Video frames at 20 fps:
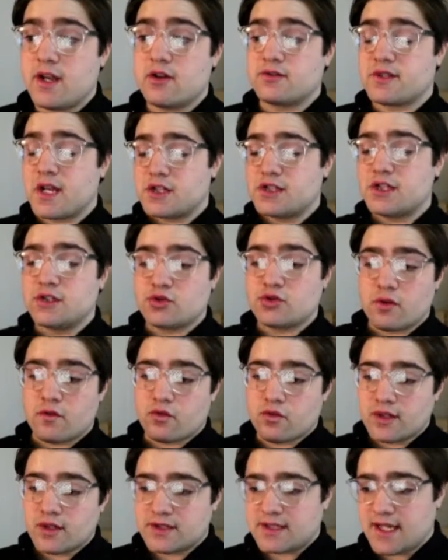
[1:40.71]
It was actually sort of
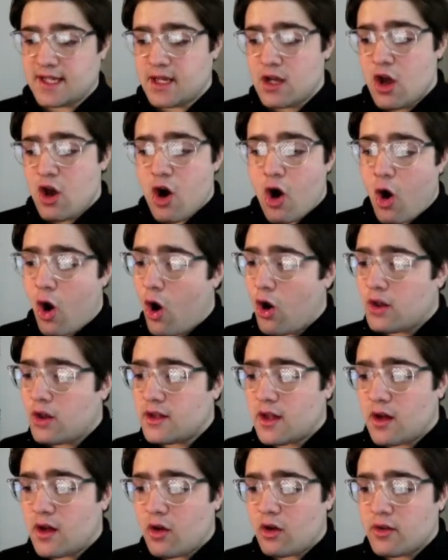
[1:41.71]
risky.
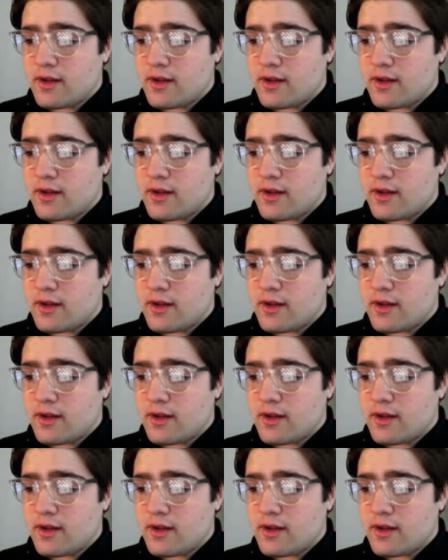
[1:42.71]
All